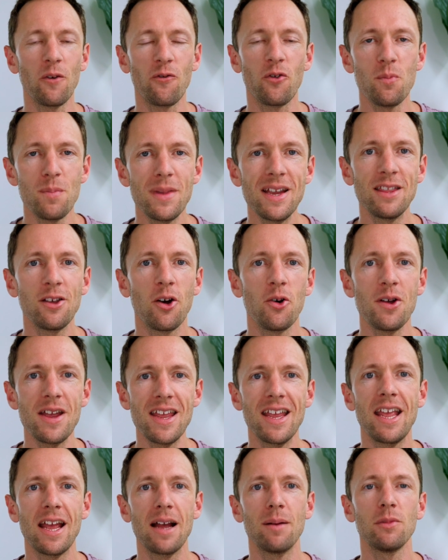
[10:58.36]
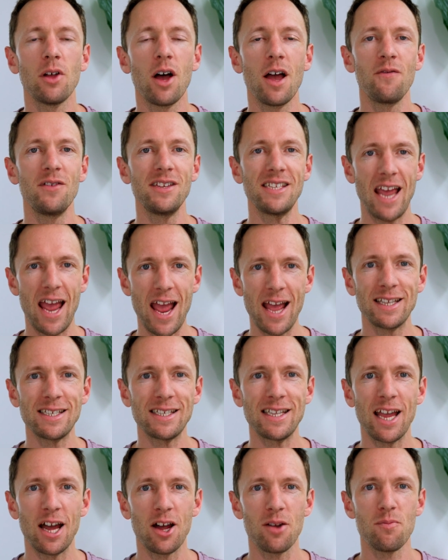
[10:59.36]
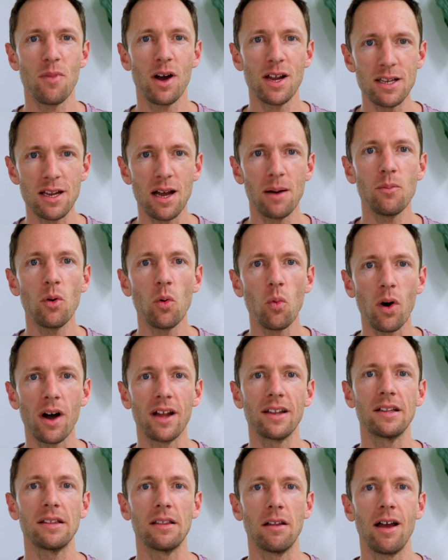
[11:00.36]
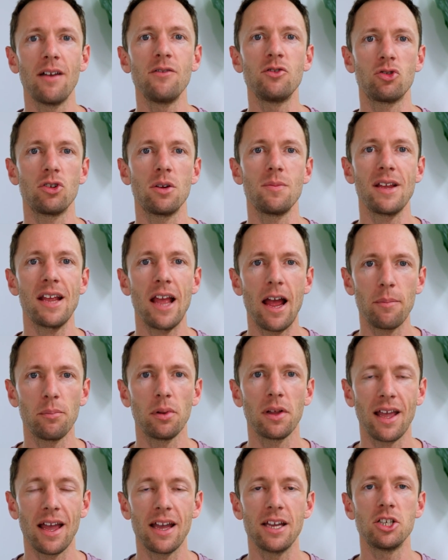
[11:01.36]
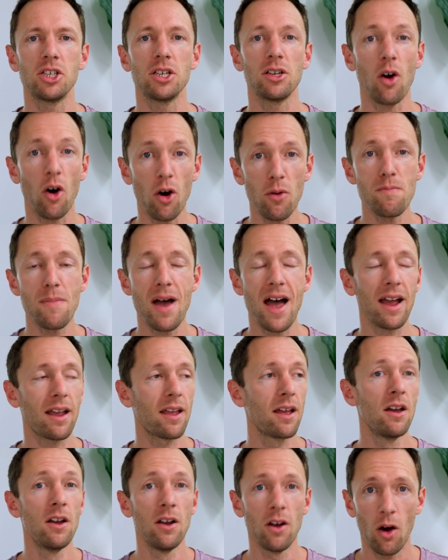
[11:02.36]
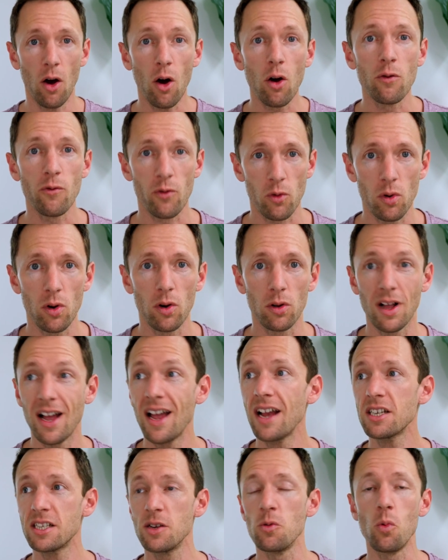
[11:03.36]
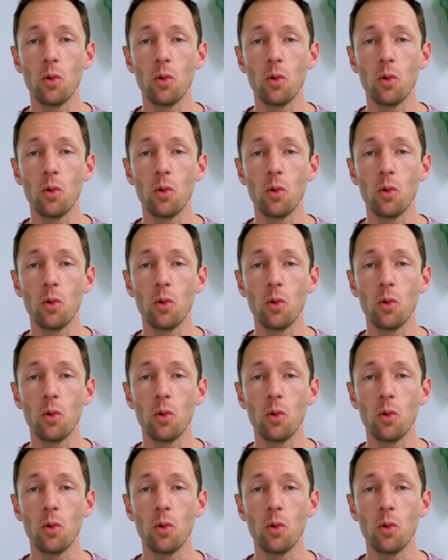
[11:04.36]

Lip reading: But for me though, Ecamm Live is hands down my number one live streaming application on Mac overall. I actually